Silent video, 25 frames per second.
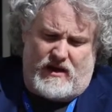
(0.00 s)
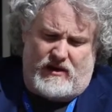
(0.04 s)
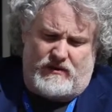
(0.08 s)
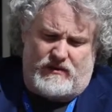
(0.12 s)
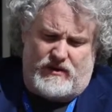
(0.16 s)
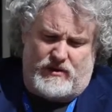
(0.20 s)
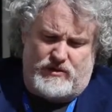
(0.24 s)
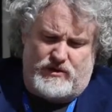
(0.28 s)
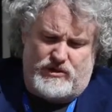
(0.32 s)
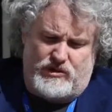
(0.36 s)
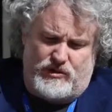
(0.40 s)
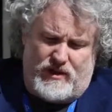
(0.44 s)

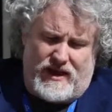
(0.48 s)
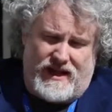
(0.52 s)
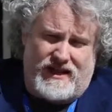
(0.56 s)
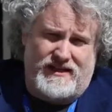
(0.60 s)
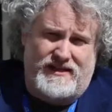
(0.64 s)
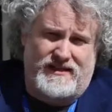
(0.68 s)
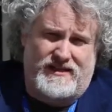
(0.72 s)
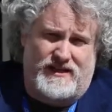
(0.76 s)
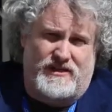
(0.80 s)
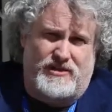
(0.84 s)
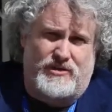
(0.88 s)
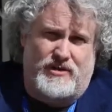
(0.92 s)
those
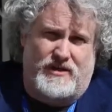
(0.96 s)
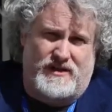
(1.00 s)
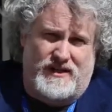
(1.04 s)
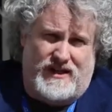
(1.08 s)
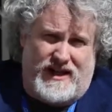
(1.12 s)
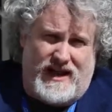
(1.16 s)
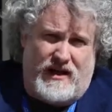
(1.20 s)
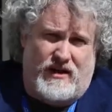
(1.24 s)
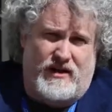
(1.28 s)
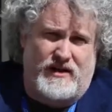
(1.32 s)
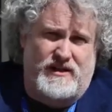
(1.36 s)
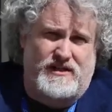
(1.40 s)
trends and trend
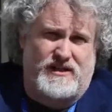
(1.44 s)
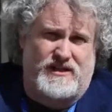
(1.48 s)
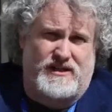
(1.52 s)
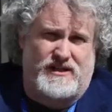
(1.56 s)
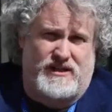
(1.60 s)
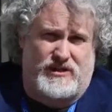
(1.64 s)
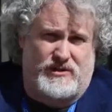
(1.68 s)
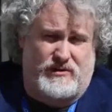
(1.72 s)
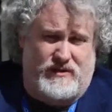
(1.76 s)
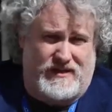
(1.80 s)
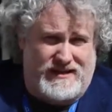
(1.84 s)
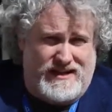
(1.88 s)
analysis
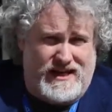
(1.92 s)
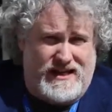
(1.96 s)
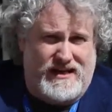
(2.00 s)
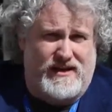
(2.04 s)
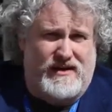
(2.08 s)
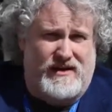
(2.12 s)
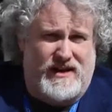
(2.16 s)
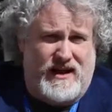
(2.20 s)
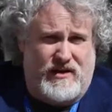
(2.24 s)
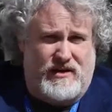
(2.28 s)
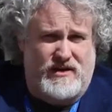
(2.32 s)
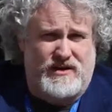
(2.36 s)
and doing data
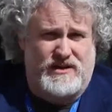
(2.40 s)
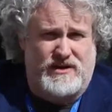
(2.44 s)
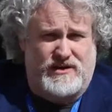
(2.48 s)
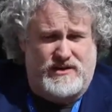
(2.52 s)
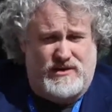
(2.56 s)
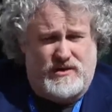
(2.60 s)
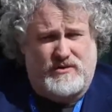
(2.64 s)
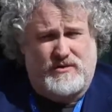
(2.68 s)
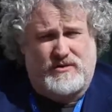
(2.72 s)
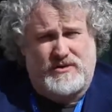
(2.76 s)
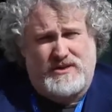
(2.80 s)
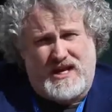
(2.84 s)

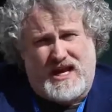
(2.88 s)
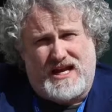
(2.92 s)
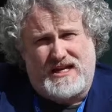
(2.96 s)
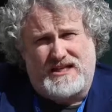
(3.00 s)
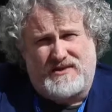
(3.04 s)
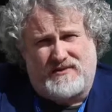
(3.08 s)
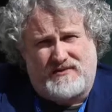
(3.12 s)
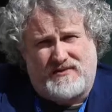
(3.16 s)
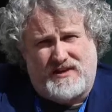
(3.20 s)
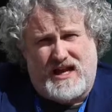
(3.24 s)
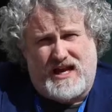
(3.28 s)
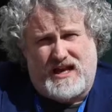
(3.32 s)
analysis on those
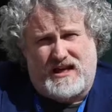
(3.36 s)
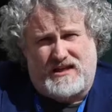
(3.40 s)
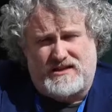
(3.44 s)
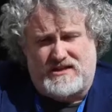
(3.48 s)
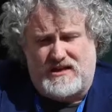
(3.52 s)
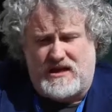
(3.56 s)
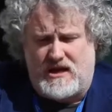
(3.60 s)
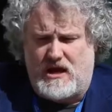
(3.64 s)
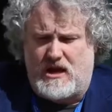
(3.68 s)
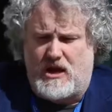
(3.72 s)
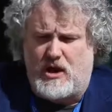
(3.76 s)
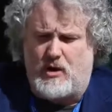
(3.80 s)
kinds of things,